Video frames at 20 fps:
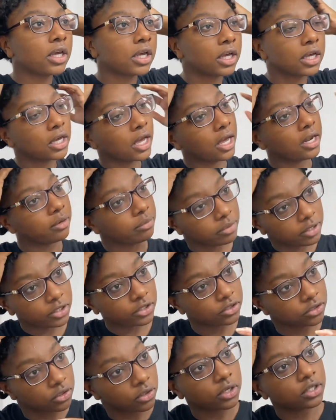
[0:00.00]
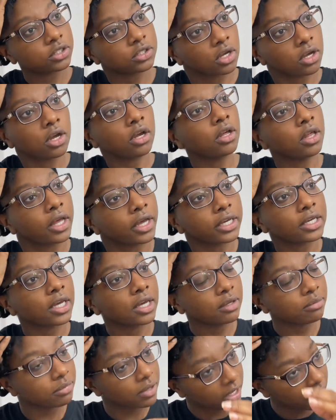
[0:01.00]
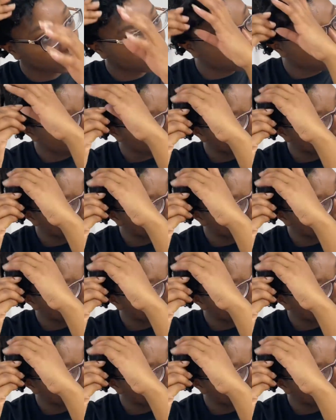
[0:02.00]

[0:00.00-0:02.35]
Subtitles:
Kind of make sure it's like in my hair.